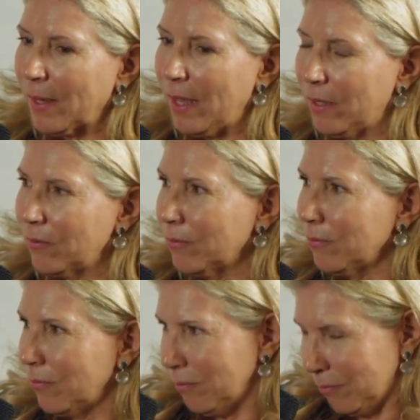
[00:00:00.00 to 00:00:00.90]
And
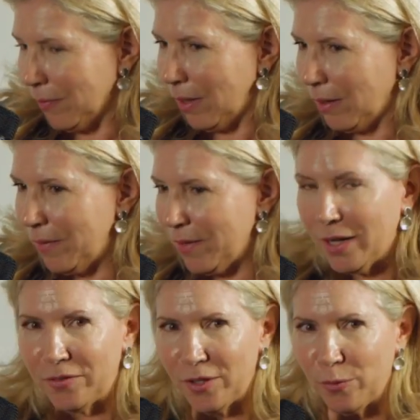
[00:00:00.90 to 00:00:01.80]
the
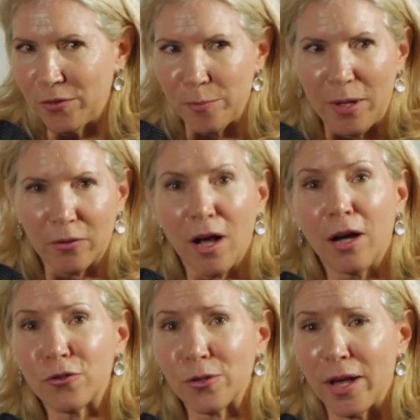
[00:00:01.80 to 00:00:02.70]
idea was about
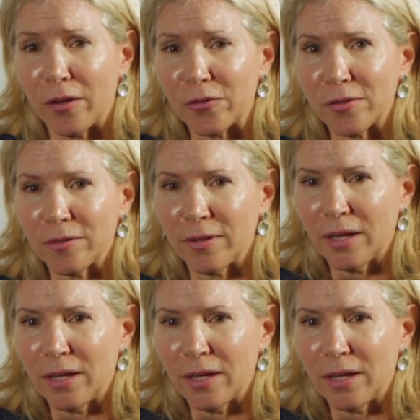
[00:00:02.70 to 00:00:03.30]
contrast.